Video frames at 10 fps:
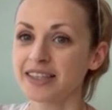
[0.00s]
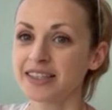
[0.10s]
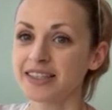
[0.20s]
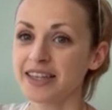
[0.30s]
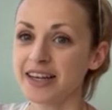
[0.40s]

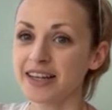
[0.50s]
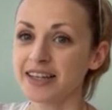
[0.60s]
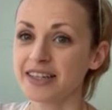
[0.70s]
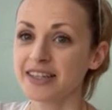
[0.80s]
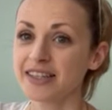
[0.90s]

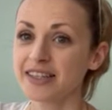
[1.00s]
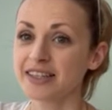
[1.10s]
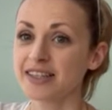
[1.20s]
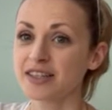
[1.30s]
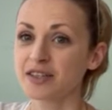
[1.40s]
there
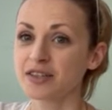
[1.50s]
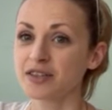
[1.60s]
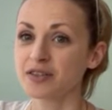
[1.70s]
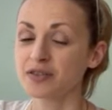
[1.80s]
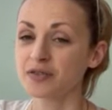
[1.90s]
is
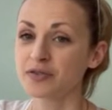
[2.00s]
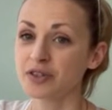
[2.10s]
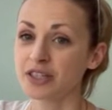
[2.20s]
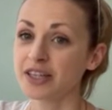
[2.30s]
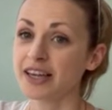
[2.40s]

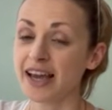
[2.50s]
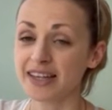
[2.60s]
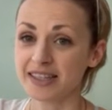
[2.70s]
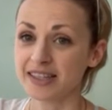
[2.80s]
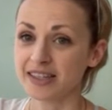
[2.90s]
phytic
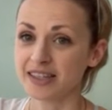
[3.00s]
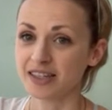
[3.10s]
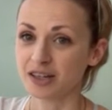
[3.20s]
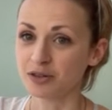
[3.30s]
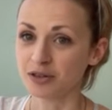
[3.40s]
acid in
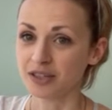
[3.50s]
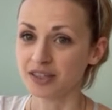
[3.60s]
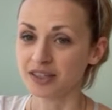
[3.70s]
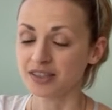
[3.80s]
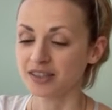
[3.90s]

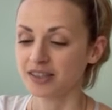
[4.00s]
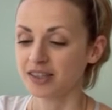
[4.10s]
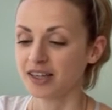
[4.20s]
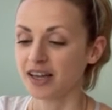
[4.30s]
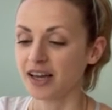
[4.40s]
gluten.
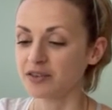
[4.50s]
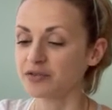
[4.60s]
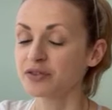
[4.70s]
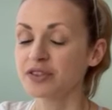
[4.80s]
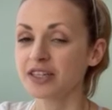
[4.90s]
And
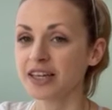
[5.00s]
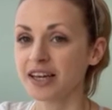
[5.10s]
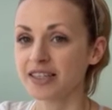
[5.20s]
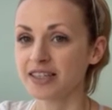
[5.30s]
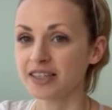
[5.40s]
phytic
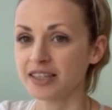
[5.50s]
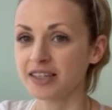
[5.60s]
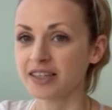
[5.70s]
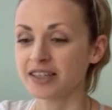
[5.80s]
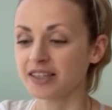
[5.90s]
acid
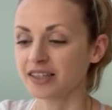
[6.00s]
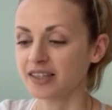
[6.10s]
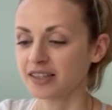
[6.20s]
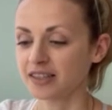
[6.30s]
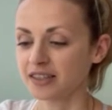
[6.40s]

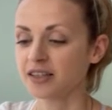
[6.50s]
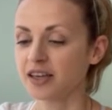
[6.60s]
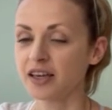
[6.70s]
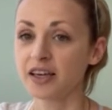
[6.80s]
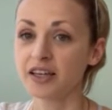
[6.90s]

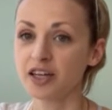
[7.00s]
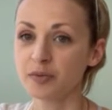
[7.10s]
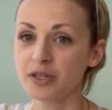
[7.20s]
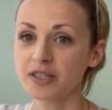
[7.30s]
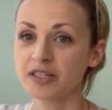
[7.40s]

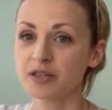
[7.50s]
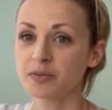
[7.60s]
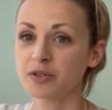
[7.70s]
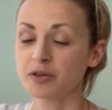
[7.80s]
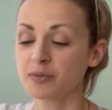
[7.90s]
inhibits the
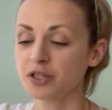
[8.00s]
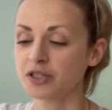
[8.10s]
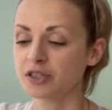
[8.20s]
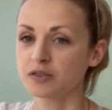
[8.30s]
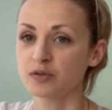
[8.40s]

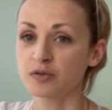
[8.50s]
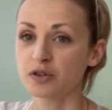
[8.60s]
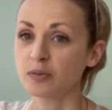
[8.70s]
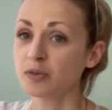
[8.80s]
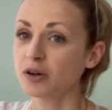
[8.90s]
absorption
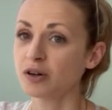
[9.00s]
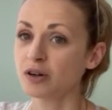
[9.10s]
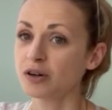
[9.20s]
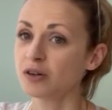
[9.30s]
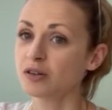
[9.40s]
from
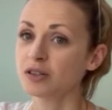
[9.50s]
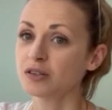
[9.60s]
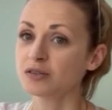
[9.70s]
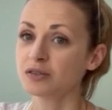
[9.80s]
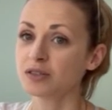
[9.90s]

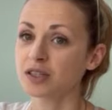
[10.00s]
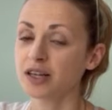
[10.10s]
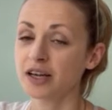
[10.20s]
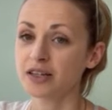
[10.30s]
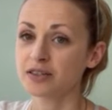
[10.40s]
all
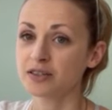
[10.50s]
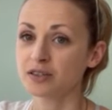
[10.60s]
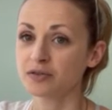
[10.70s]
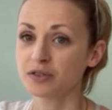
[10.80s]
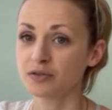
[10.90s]
kinds
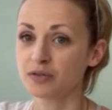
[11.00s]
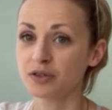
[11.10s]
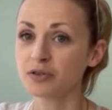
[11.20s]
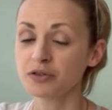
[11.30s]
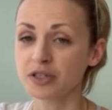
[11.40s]
of different
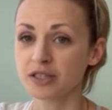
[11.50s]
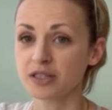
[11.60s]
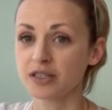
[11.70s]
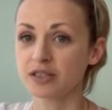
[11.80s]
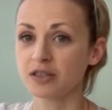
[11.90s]

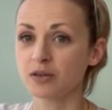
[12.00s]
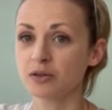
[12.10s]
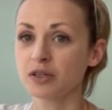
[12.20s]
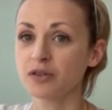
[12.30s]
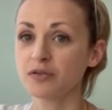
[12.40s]
nutrients.
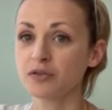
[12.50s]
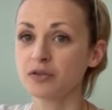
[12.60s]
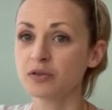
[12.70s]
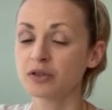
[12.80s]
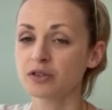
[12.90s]
So if
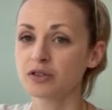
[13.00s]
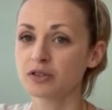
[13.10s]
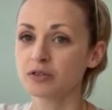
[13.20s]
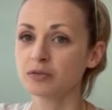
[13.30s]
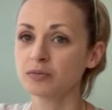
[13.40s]
you
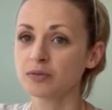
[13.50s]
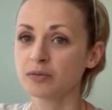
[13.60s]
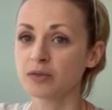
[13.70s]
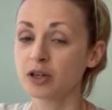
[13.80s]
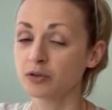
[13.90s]
consume
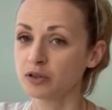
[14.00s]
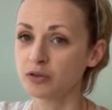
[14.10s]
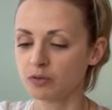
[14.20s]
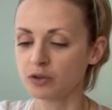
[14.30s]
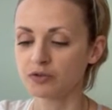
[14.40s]

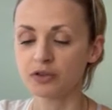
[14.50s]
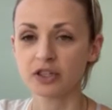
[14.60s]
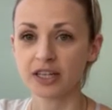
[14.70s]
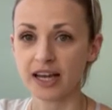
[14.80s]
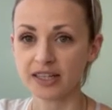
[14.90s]
gluten with
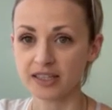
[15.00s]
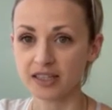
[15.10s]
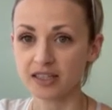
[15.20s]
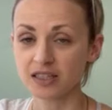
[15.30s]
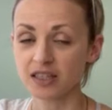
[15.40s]
phytic
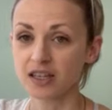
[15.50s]
acid,